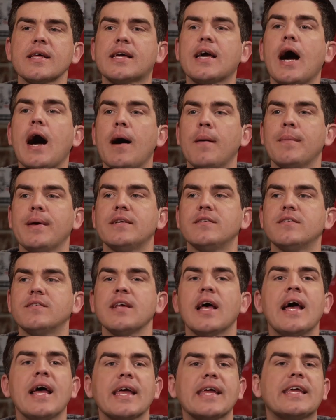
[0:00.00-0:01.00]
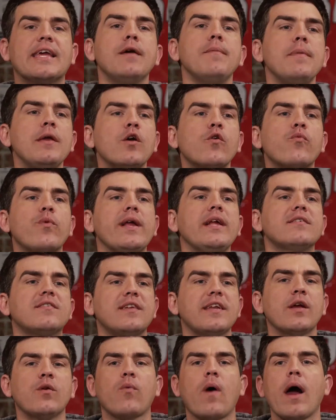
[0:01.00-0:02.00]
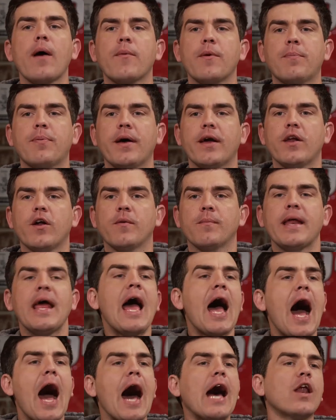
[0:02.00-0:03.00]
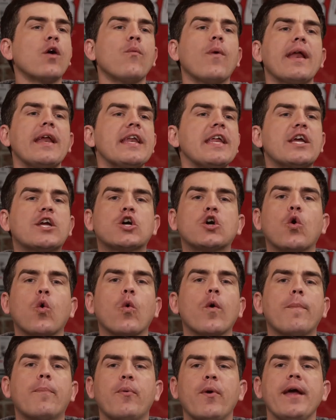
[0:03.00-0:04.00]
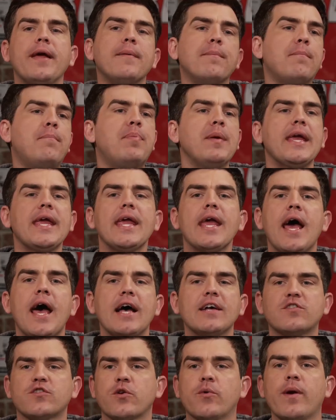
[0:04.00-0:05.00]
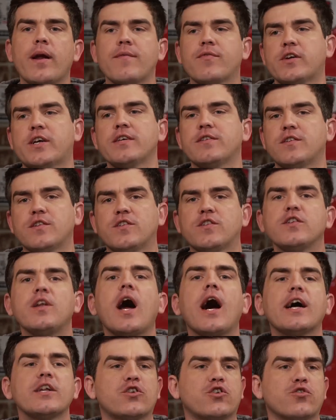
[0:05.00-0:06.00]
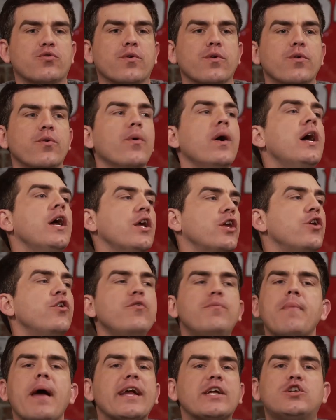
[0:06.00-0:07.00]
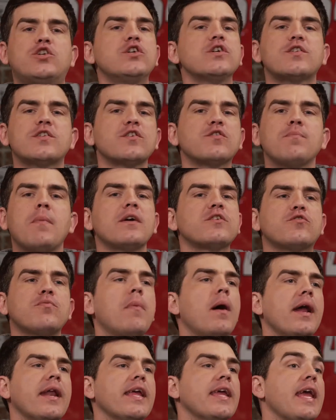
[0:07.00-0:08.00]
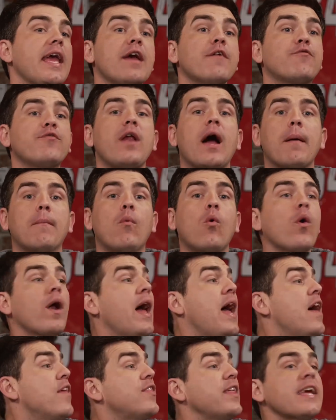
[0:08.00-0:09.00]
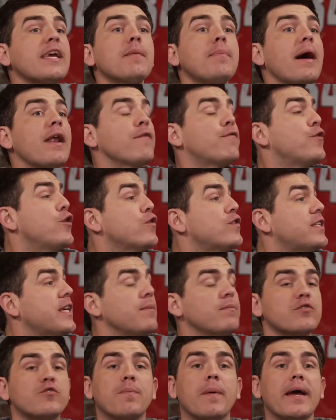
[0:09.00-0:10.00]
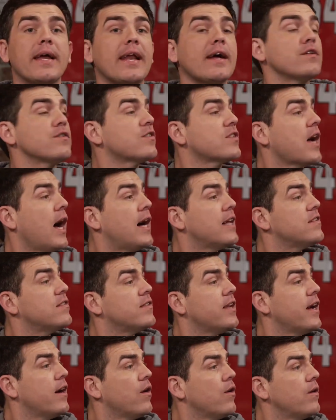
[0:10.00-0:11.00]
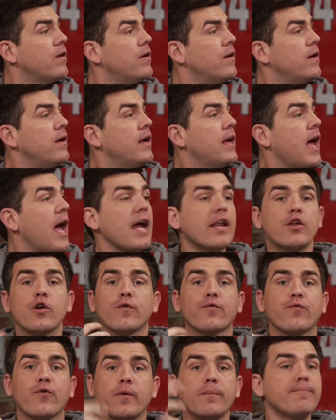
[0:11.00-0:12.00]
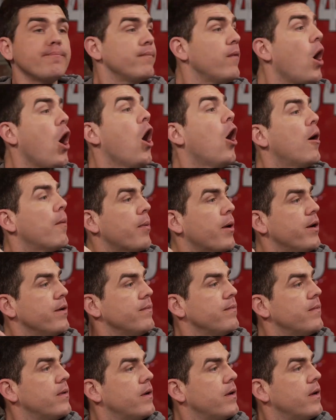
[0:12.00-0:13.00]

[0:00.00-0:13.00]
the comments, give me a reasoning why we played on Monday. I don't want any corporate BS or whatever because it's not true. You'd make just as much money, if not more. Think about if your team was playing out in Scottsdale and you're from Auburn.